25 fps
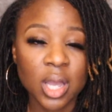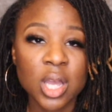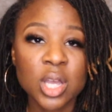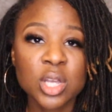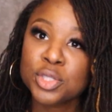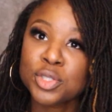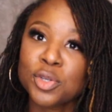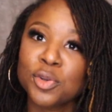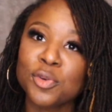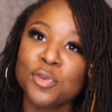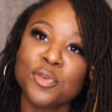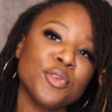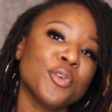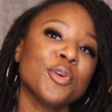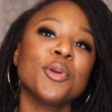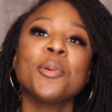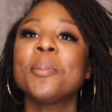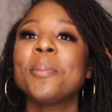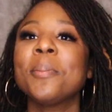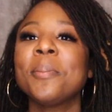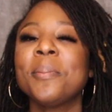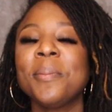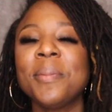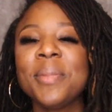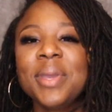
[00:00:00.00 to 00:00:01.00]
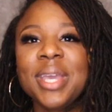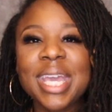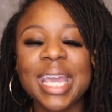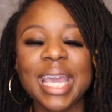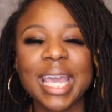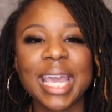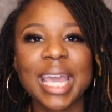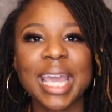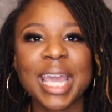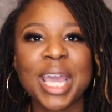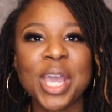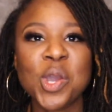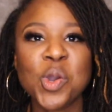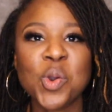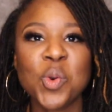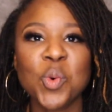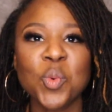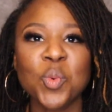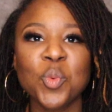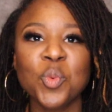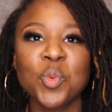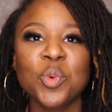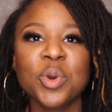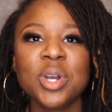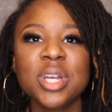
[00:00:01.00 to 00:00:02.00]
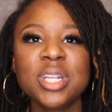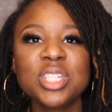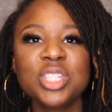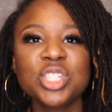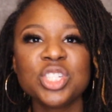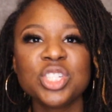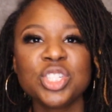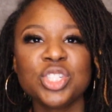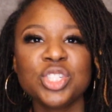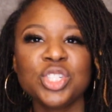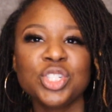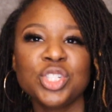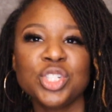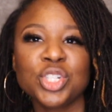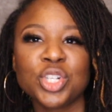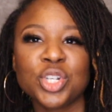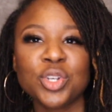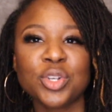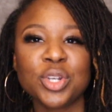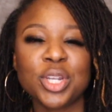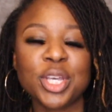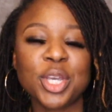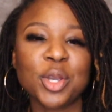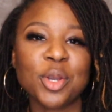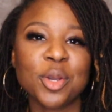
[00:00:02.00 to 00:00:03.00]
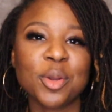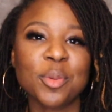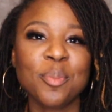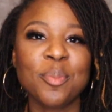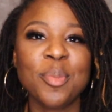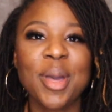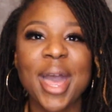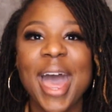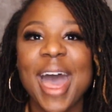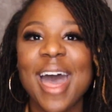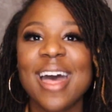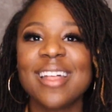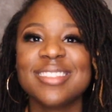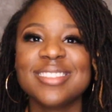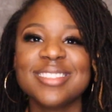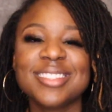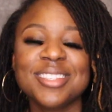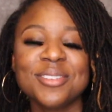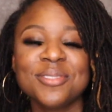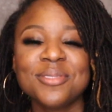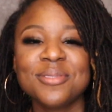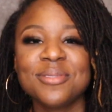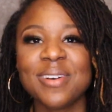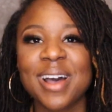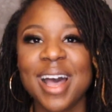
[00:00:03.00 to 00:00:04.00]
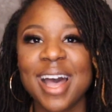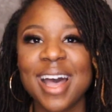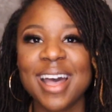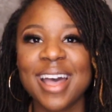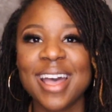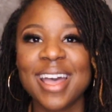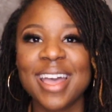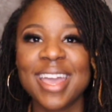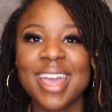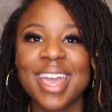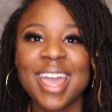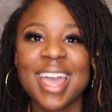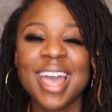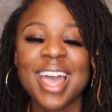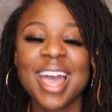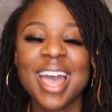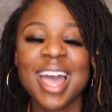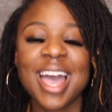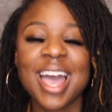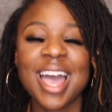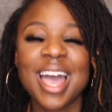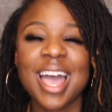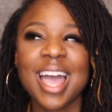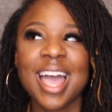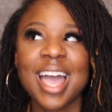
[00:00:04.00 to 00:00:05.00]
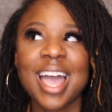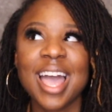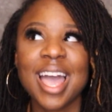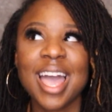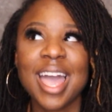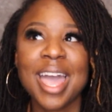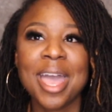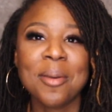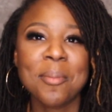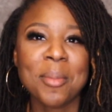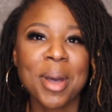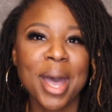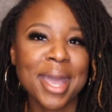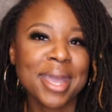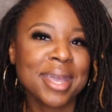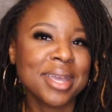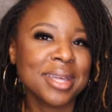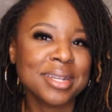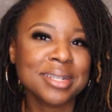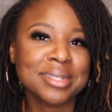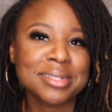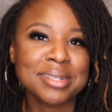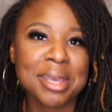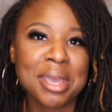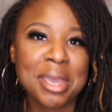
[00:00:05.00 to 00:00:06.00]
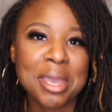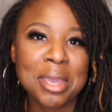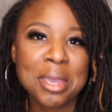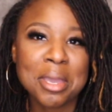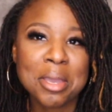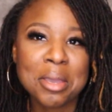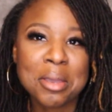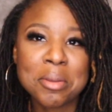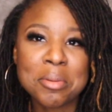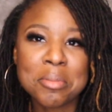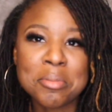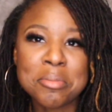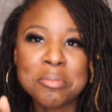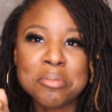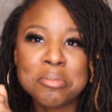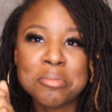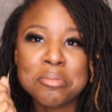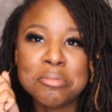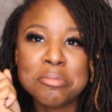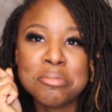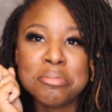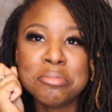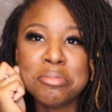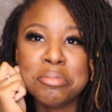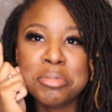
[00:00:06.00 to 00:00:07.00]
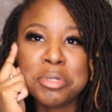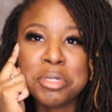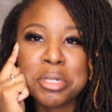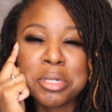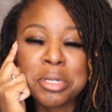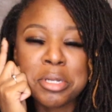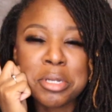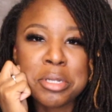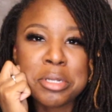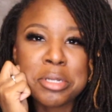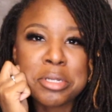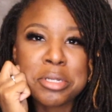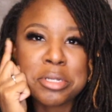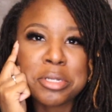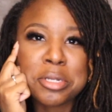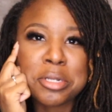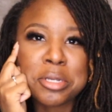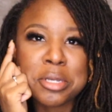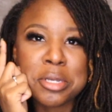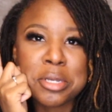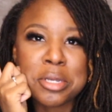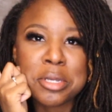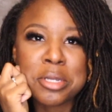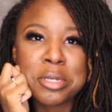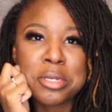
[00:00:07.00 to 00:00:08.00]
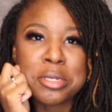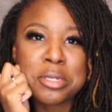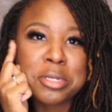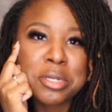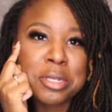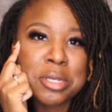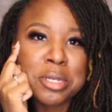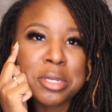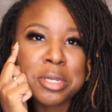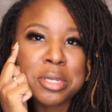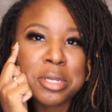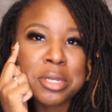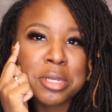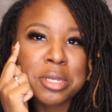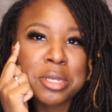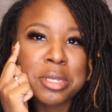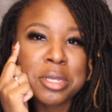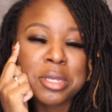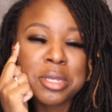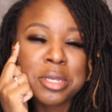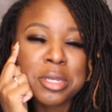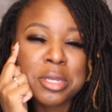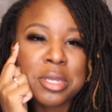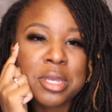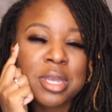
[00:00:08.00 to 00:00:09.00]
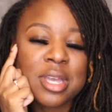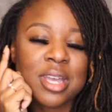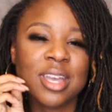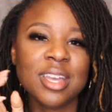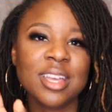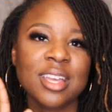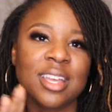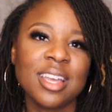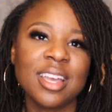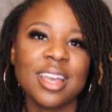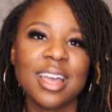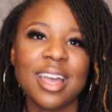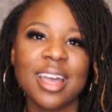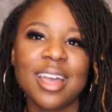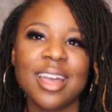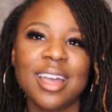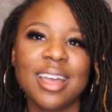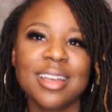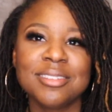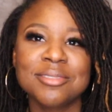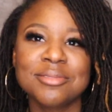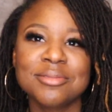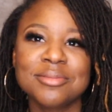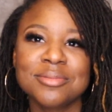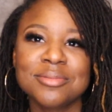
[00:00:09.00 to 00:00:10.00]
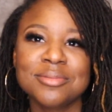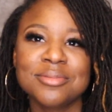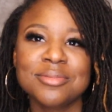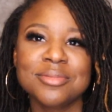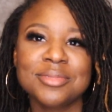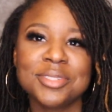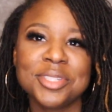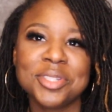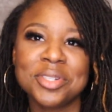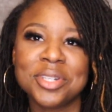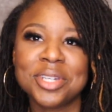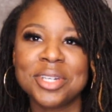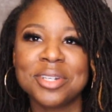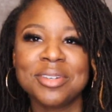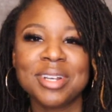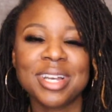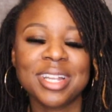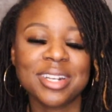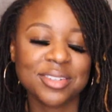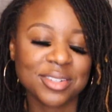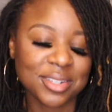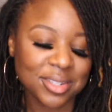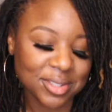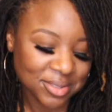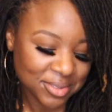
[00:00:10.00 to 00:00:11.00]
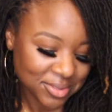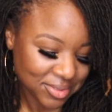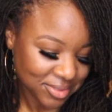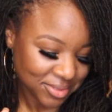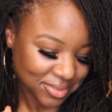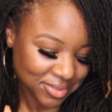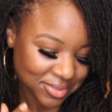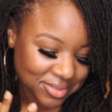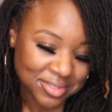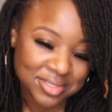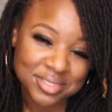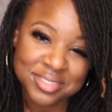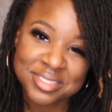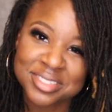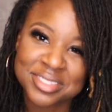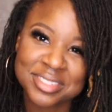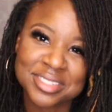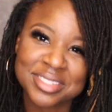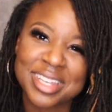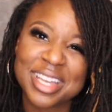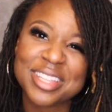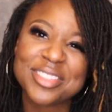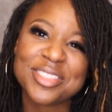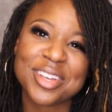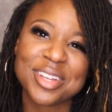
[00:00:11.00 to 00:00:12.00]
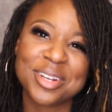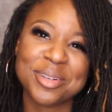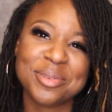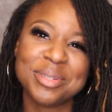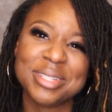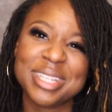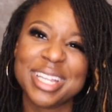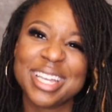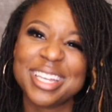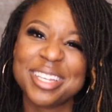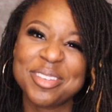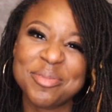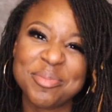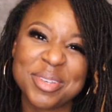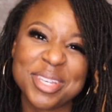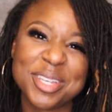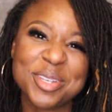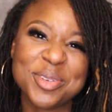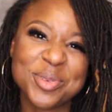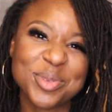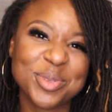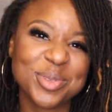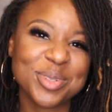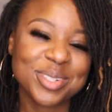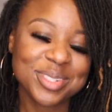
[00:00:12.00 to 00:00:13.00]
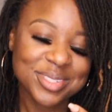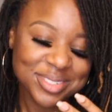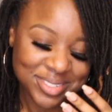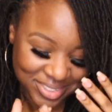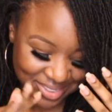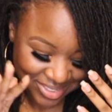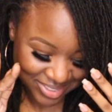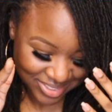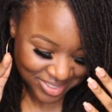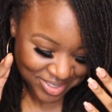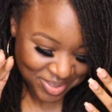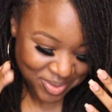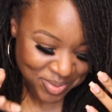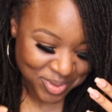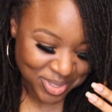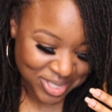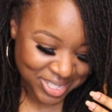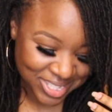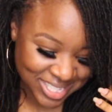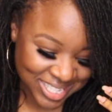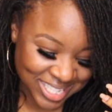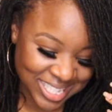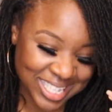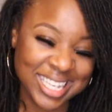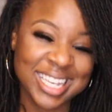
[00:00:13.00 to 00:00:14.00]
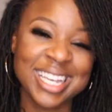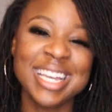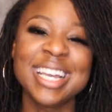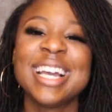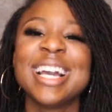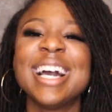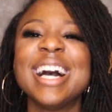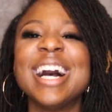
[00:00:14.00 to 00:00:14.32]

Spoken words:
So for me, which journey or path to FI am I gonna take? Dun, dun, dun. You know, I don't know. I thought it would like be cool. We'll see.